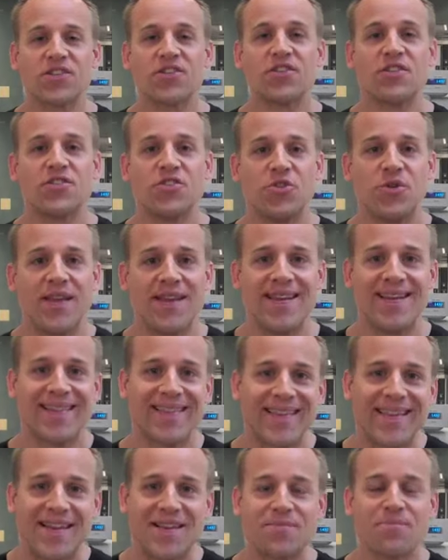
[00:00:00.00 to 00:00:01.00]
on you to eat a
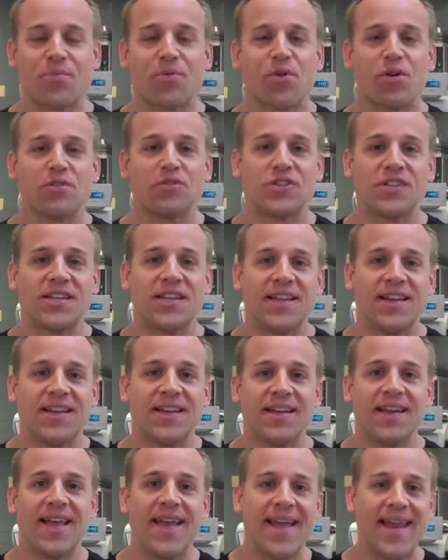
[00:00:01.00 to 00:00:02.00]
lean
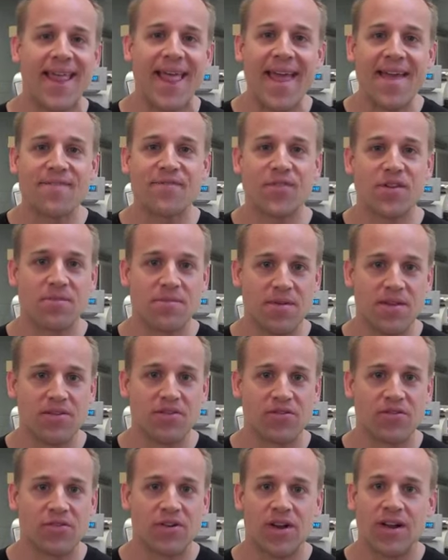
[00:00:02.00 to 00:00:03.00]
protein at every
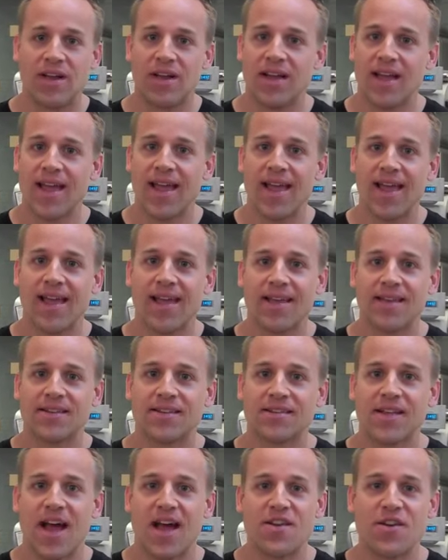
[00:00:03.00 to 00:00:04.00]
meal. And
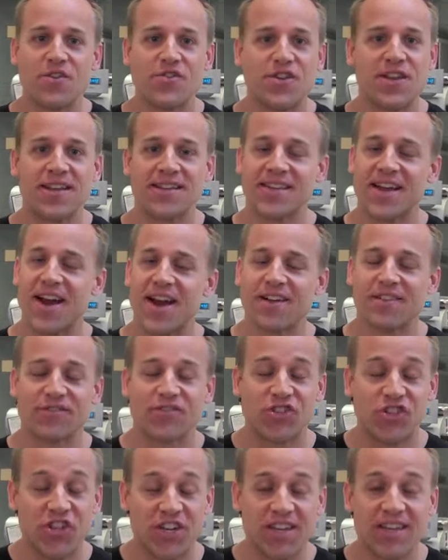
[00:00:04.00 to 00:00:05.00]
I know you get tired of
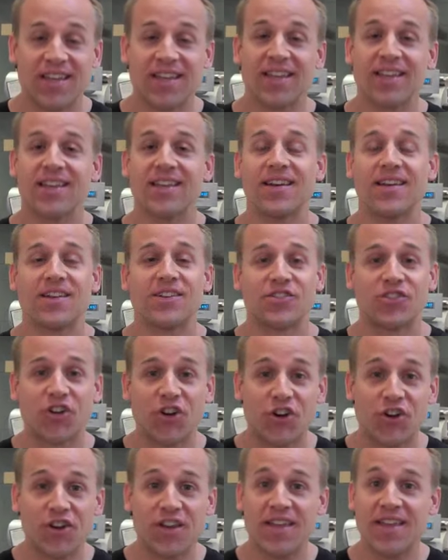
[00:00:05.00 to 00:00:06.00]
chicken and
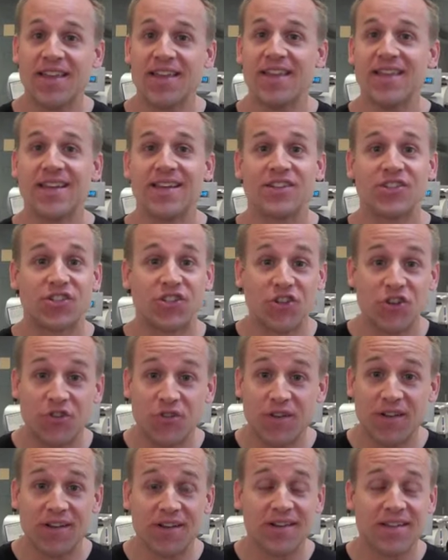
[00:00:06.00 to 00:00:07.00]
turkey,
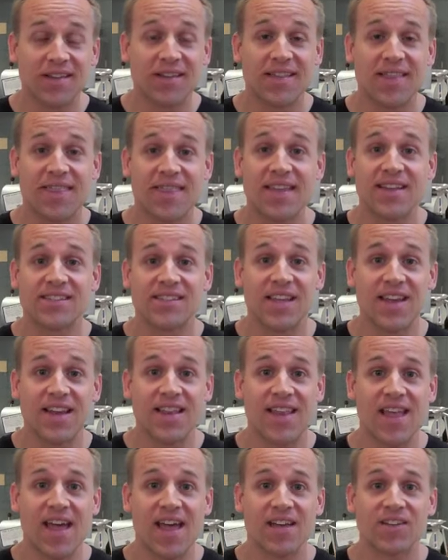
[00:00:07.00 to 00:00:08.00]
tuna, and things like
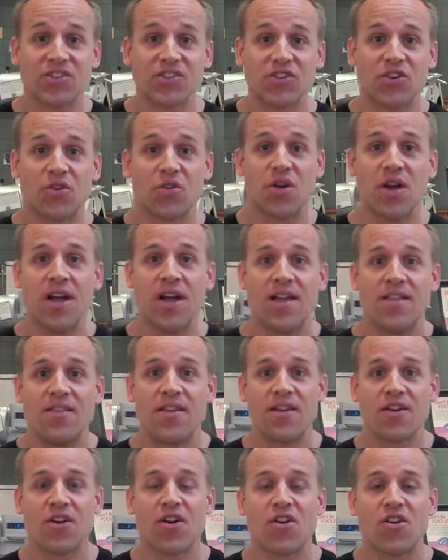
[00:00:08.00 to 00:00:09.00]
that. So
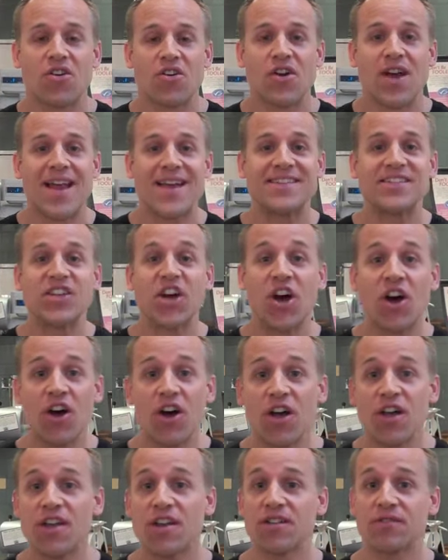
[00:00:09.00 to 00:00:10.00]
there are a
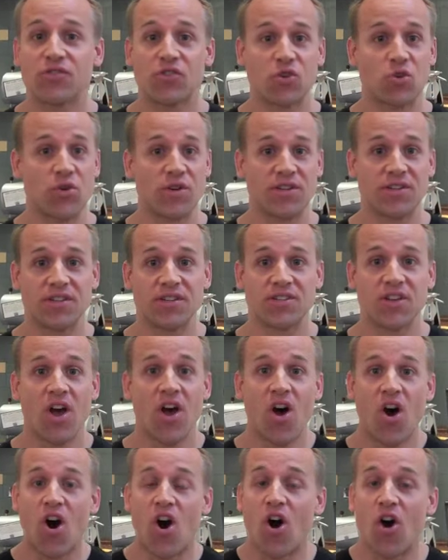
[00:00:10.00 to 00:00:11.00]
ton of choices.
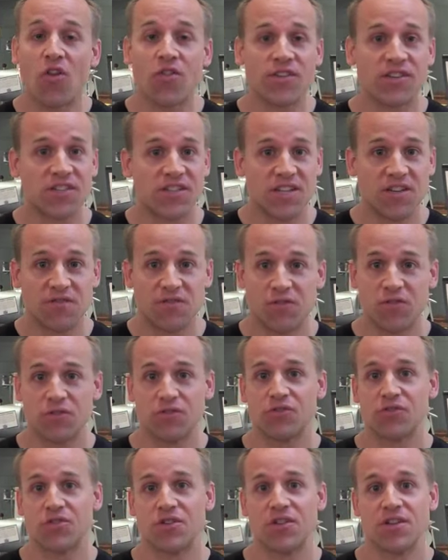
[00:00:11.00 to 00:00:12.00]
All the
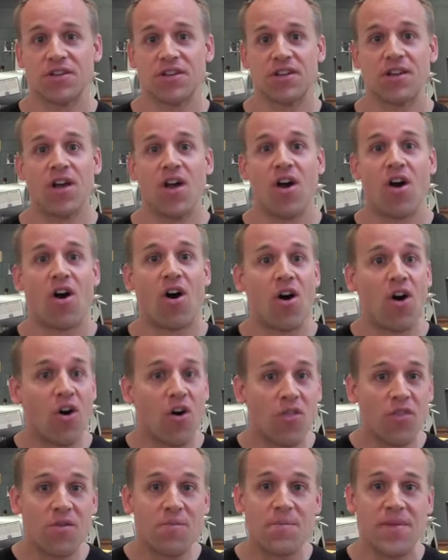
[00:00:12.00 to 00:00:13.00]
seafoods are good.
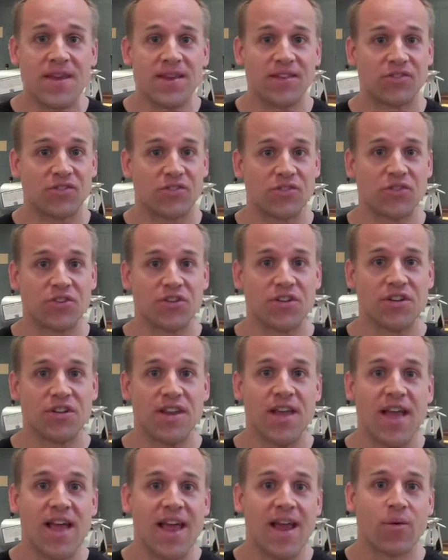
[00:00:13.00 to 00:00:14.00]
All the meats are good.
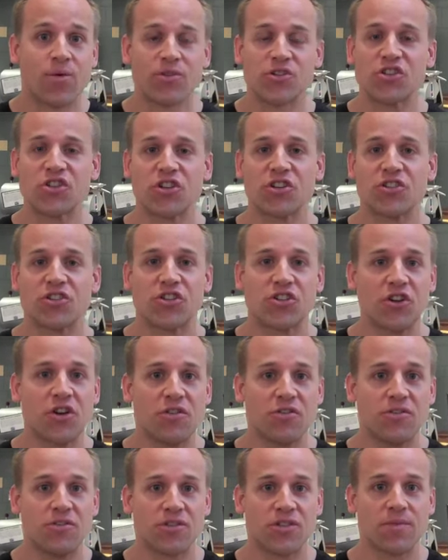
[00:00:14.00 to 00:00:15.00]
And we're just going to show
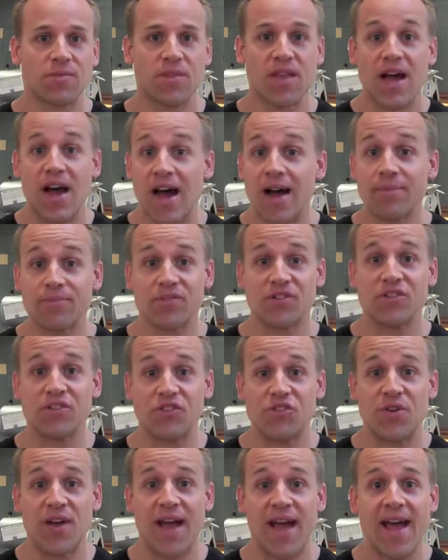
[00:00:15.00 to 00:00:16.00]
you some of the options
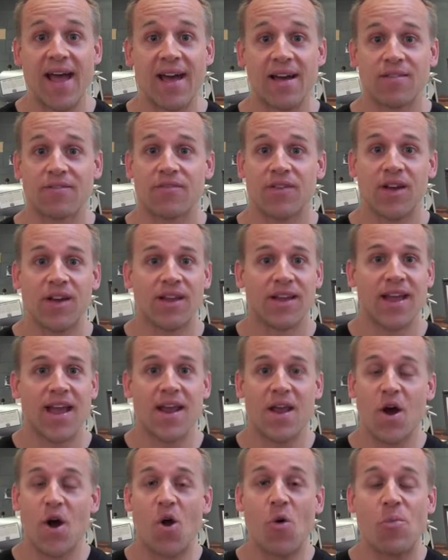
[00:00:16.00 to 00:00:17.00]
you have. Kind
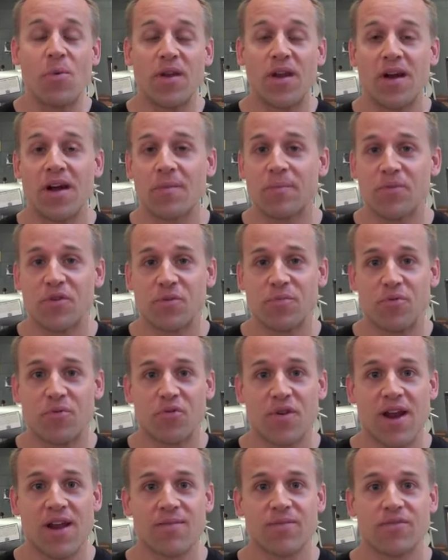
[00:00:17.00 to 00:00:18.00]
of open up your
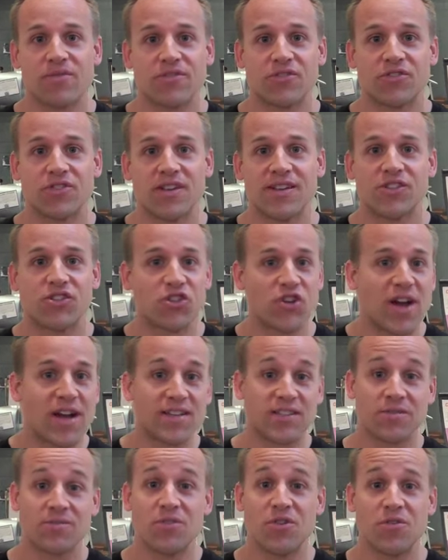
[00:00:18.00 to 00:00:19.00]
parameters and try
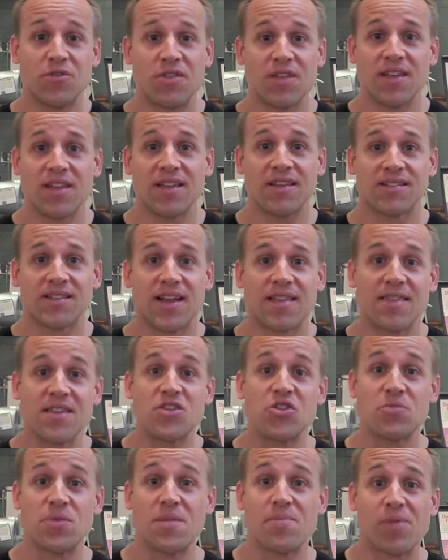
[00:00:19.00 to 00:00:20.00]
some new things. And I think
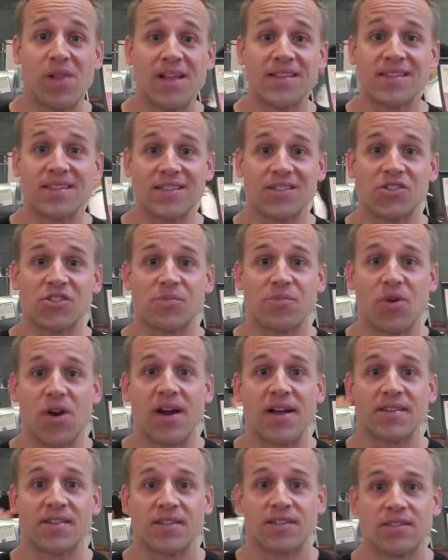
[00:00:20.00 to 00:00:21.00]
you'll be pleasantly
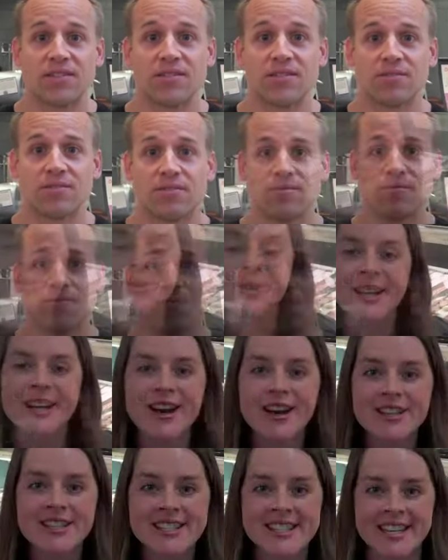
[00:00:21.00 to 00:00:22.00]
surprised. So we're in
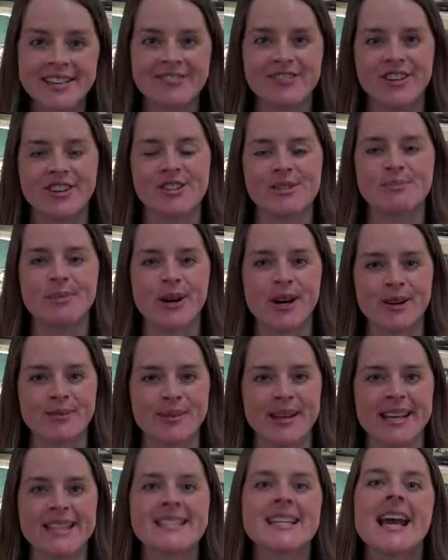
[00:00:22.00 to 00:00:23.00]
our seafood
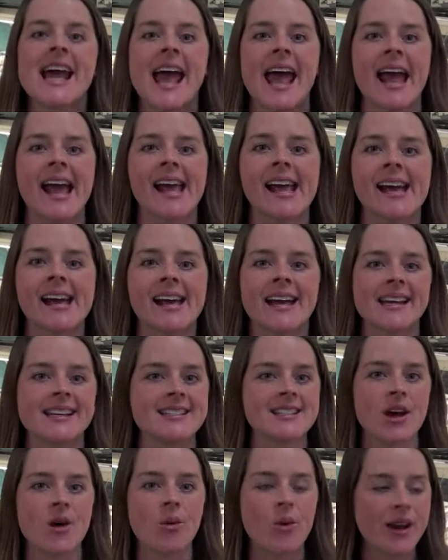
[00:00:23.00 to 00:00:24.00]
department,
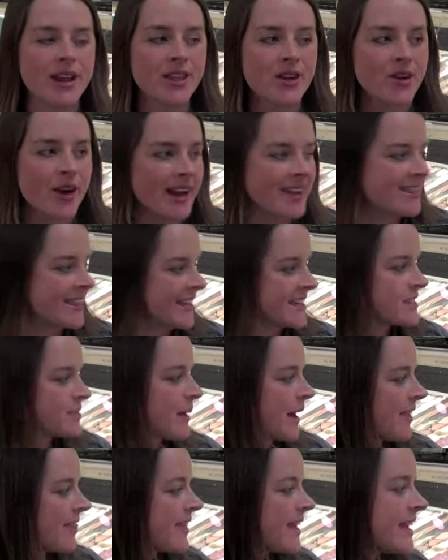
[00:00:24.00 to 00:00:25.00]
and one of the great things
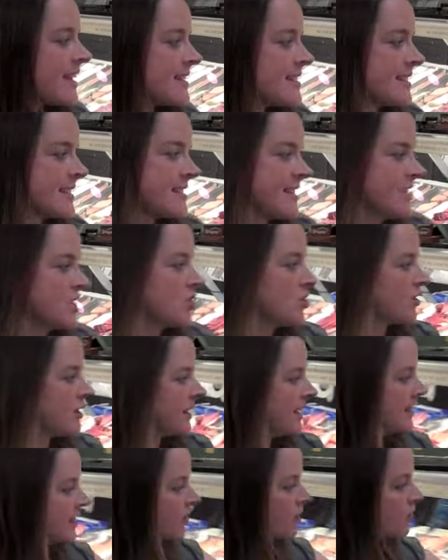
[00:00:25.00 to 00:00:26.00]
about this is that you
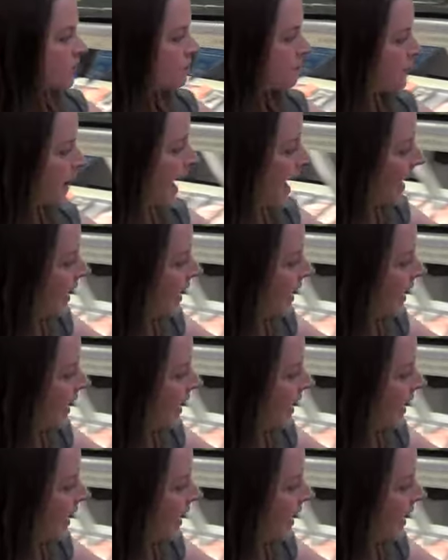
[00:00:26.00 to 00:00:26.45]
can either buy